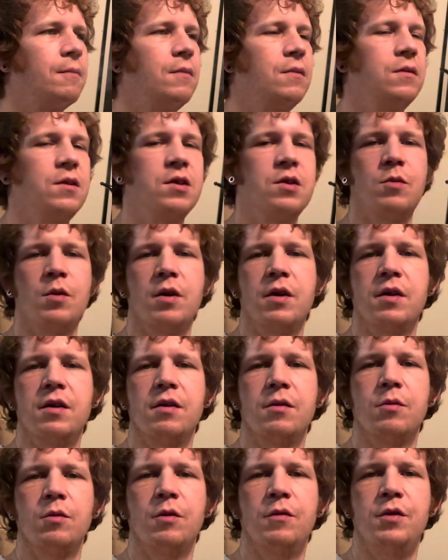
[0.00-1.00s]
Just wanted to
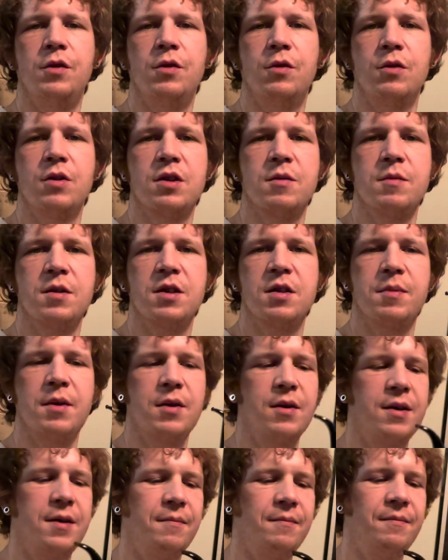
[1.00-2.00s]
review Christmas
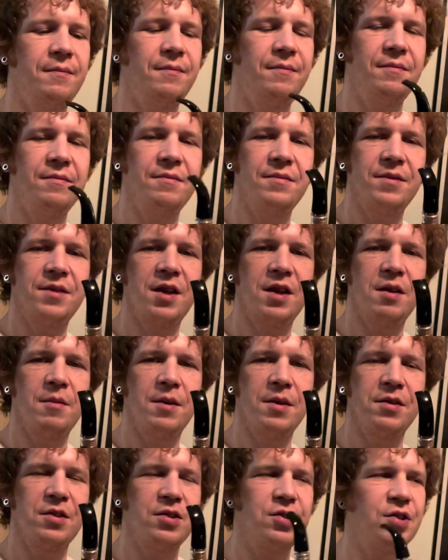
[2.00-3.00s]
Spirit, tell you
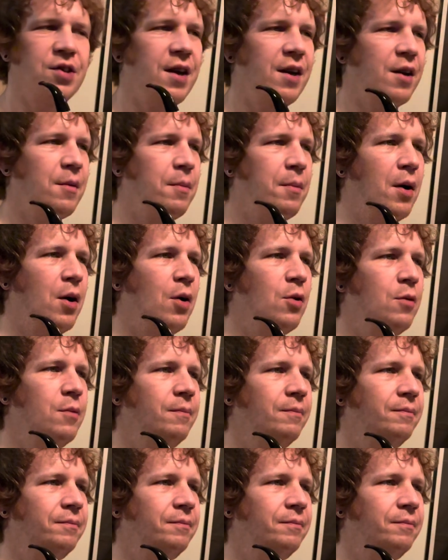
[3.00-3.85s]
about the Jacopo,